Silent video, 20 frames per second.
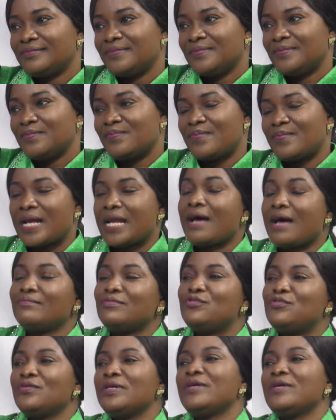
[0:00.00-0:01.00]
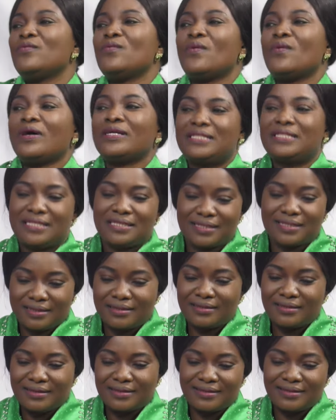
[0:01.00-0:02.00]
But I'm doing what
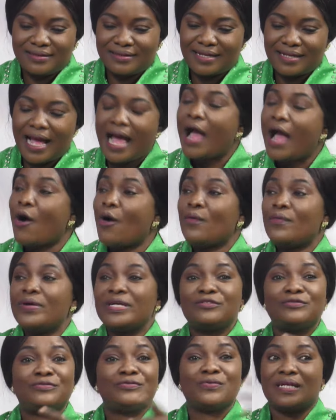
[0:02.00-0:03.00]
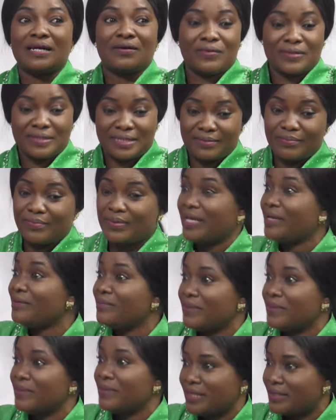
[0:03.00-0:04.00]
I always do when I was
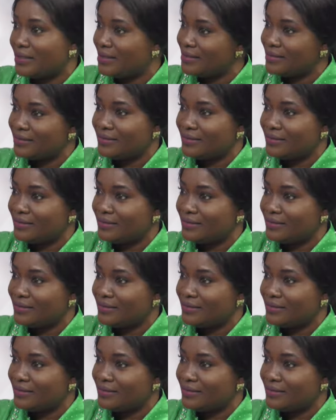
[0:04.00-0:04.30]
a baby.